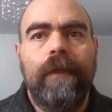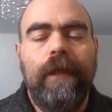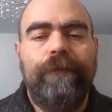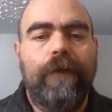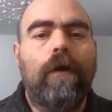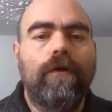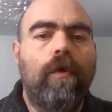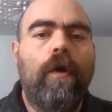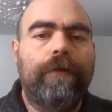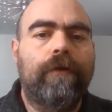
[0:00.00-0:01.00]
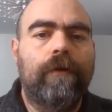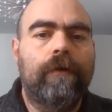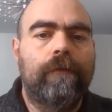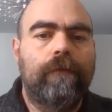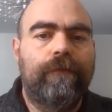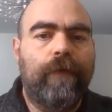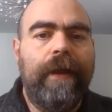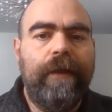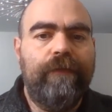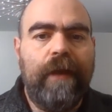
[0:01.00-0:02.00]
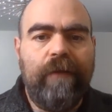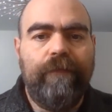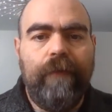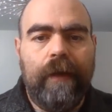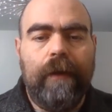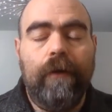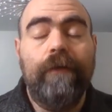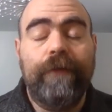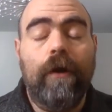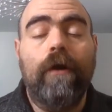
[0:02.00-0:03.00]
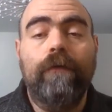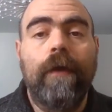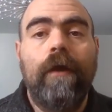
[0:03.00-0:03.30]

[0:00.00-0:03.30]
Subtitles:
if there are no other frays that have, or if there are